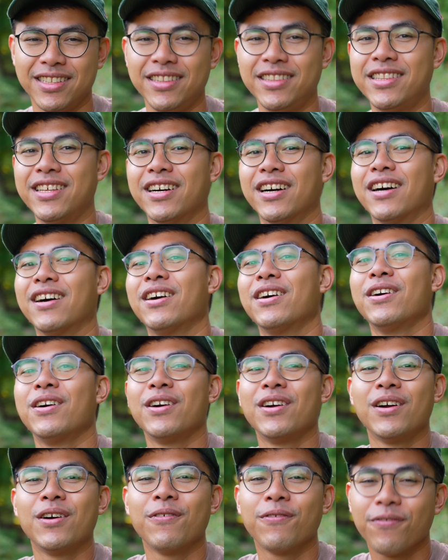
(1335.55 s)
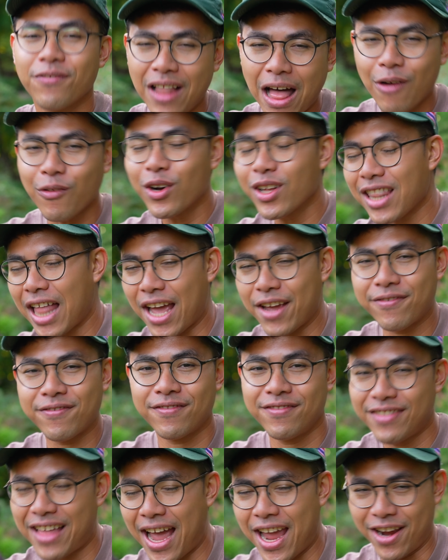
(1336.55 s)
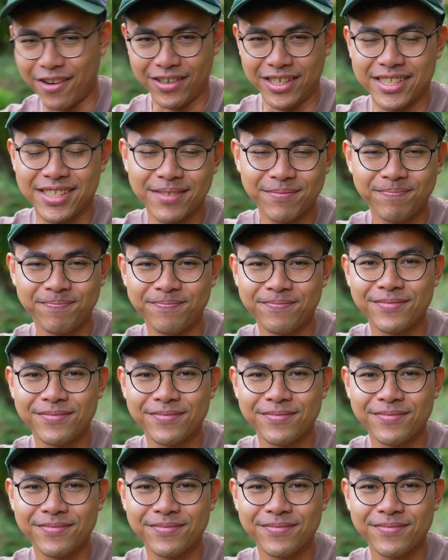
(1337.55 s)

the Flower Life Diaries.